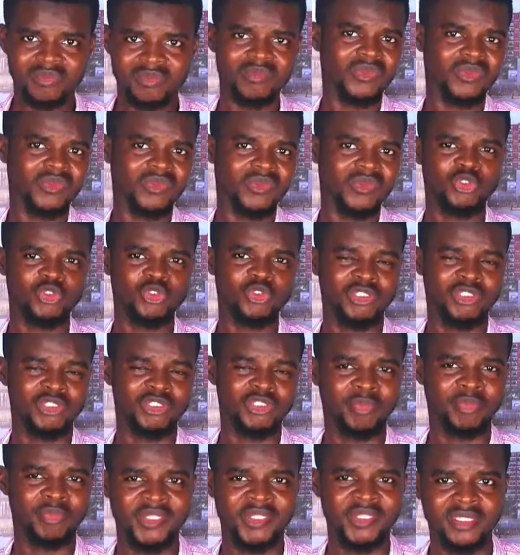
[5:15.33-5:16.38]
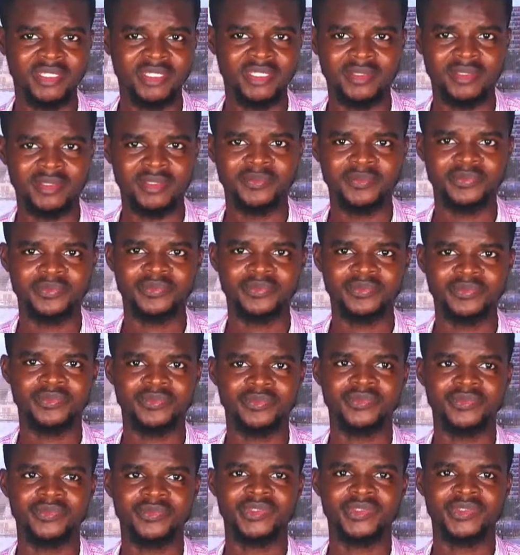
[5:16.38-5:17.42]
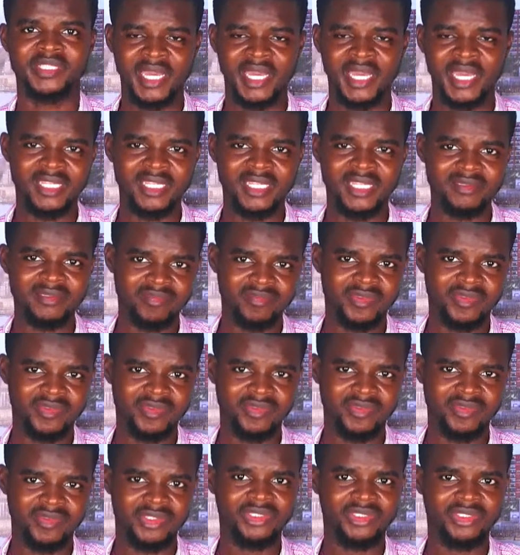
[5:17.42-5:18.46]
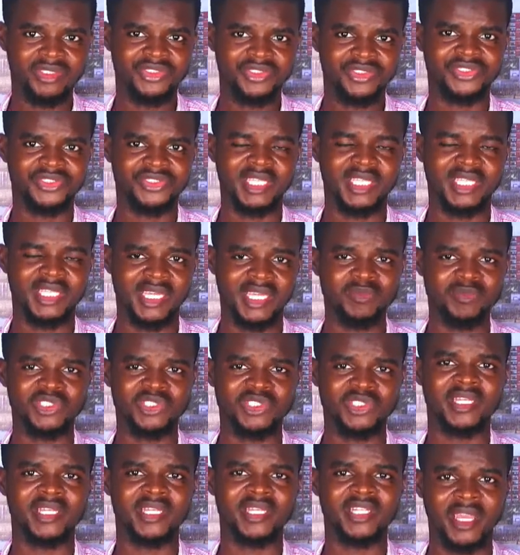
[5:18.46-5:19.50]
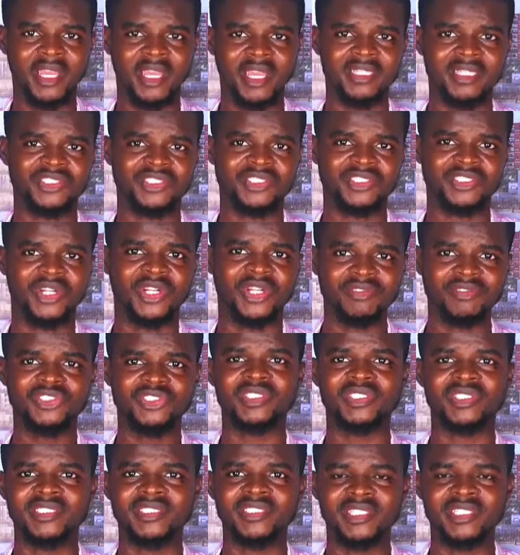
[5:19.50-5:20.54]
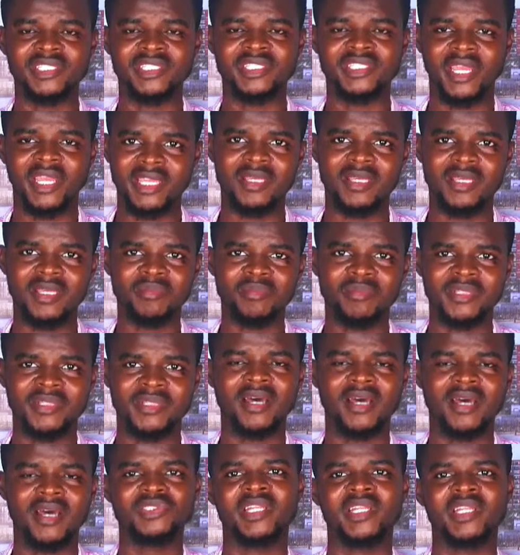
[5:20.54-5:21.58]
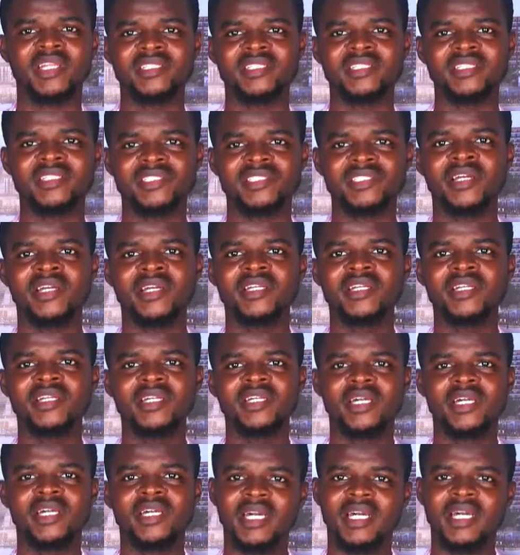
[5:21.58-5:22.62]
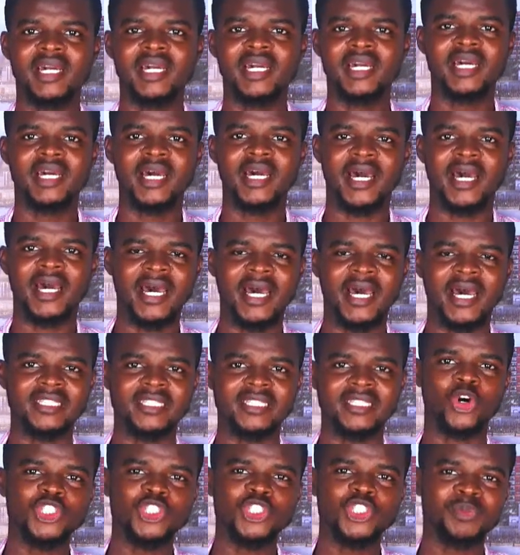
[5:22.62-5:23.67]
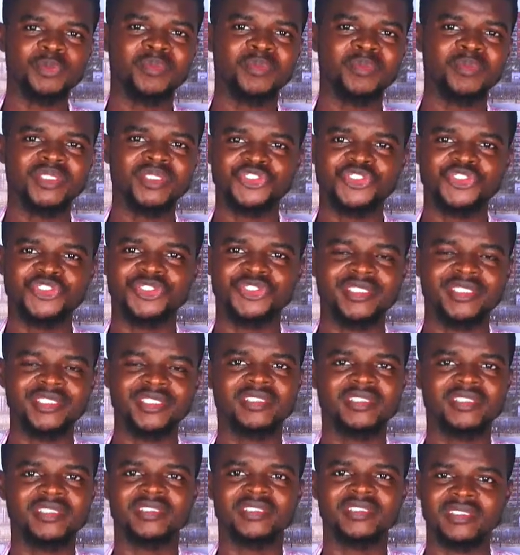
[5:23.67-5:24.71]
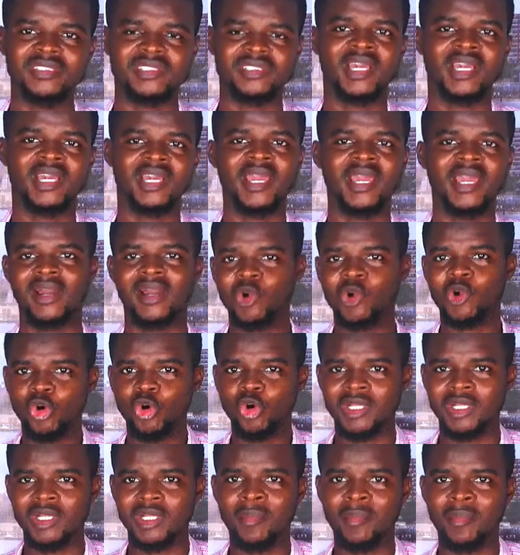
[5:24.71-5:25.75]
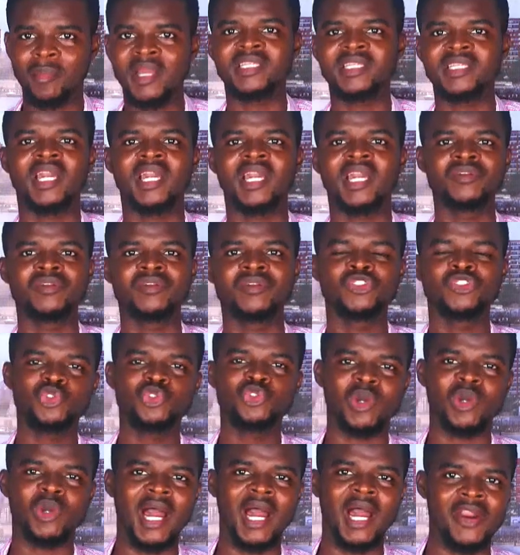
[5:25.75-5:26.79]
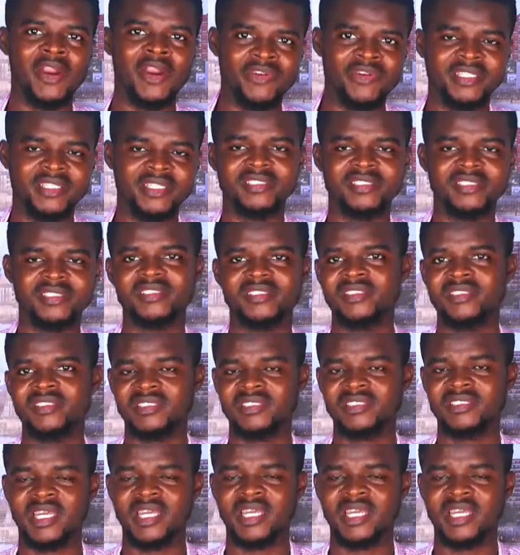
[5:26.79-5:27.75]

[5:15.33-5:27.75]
to the public. The guy came to Nigeria, he traveled to Nigeria, he came down to Nigeria, and Hush Puppy traced this guy and called Abba Kyari to arrest this guy.